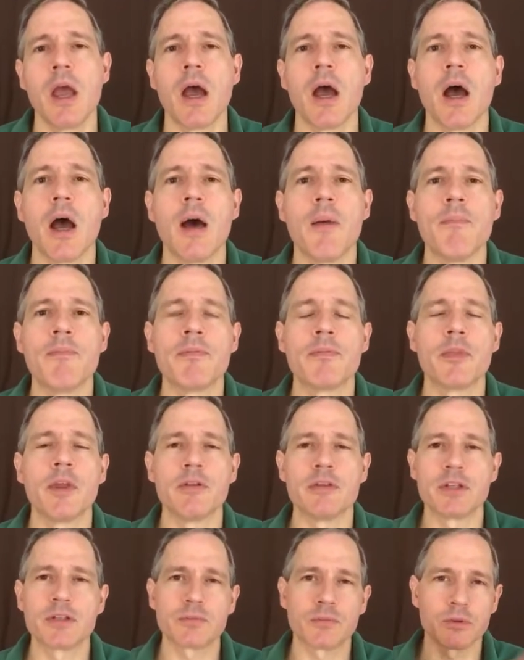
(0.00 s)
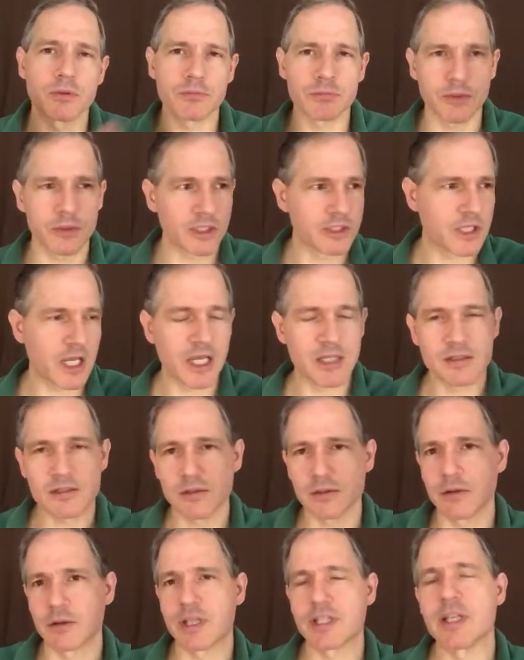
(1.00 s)
Um, they just were
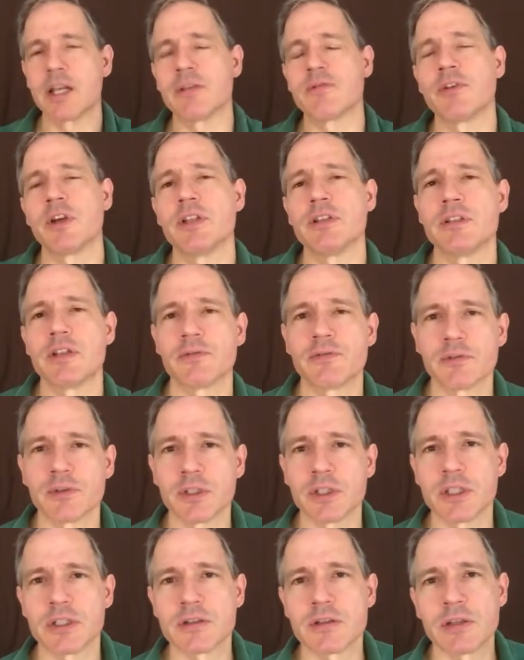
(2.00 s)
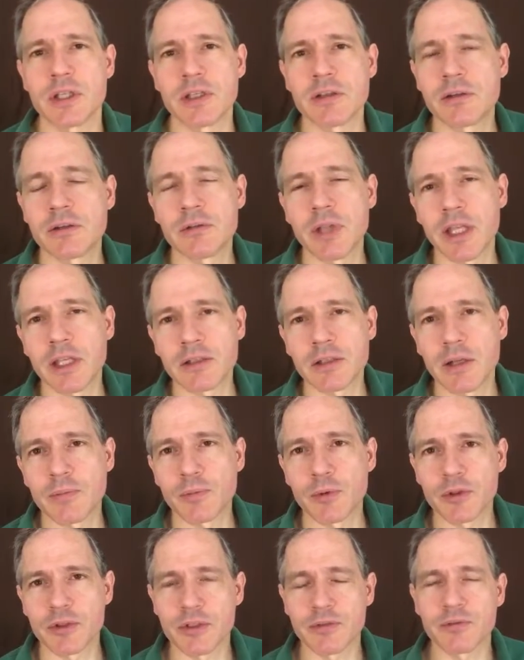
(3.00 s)
uh, identified differently, so they, they ended
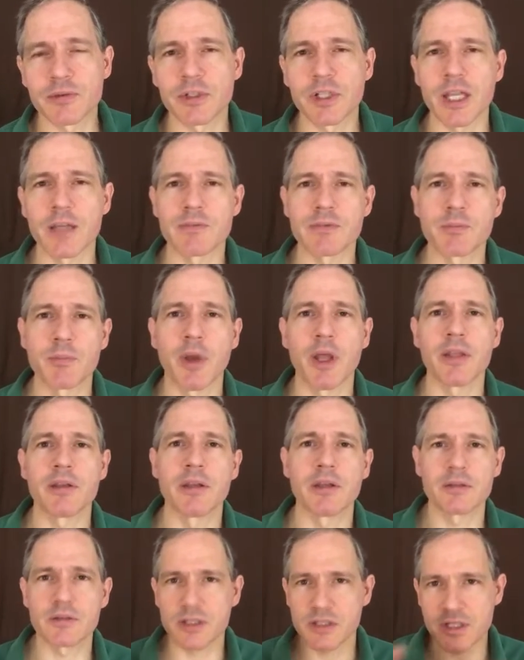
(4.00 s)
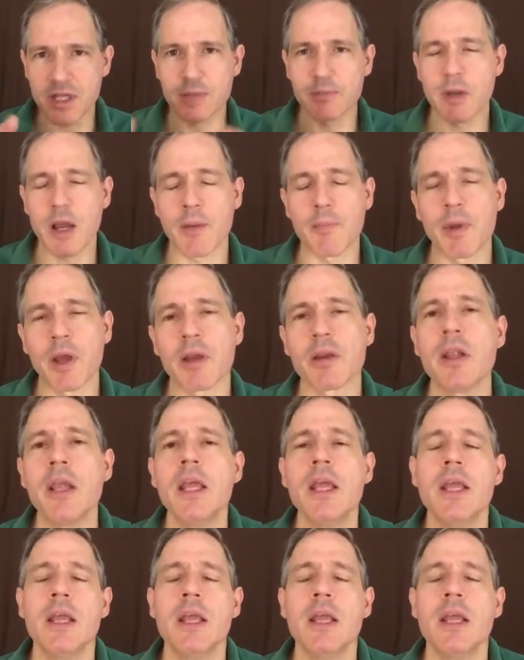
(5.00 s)
up with different names, but they're the same compound.